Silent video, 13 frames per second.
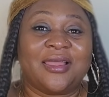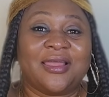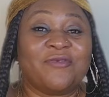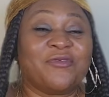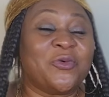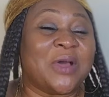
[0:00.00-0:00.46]

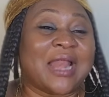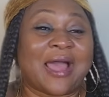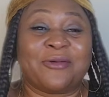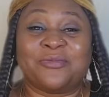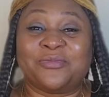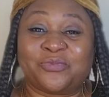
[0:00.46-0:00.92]
Even when
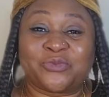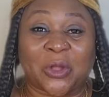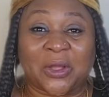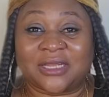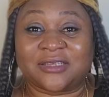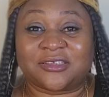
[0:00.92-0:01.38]
I'm
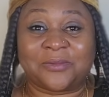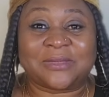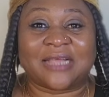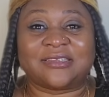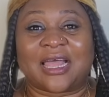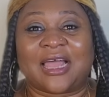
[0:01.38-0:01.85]
talking,
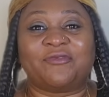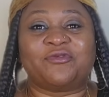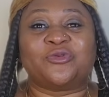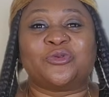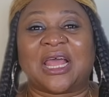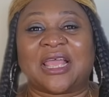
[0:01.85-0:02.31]
sometimes I
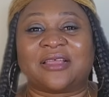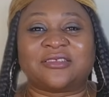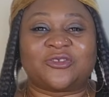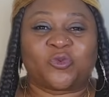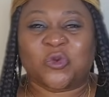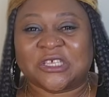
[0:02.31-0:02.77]
have to like
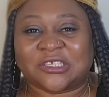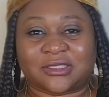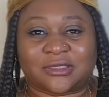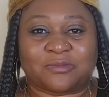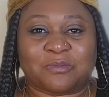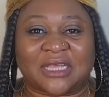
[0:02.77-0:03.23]

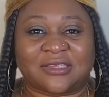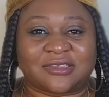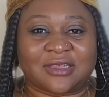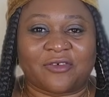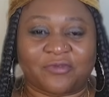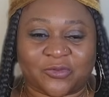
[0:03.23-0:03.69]
squeeze
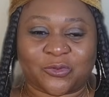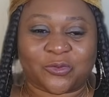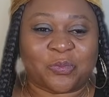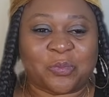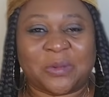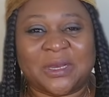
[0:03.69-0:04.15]
myself
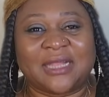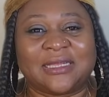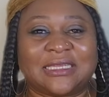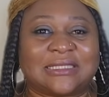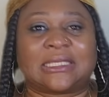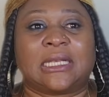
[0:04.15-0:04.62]
to
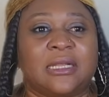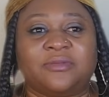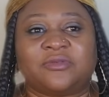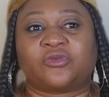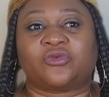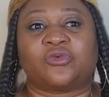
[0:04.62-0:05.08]
play these
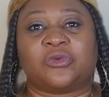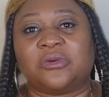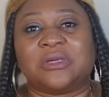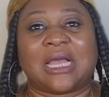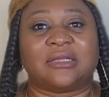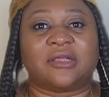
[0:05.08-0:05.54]
clips to
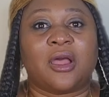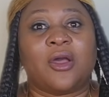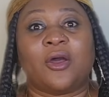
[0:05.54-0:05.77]
you guys.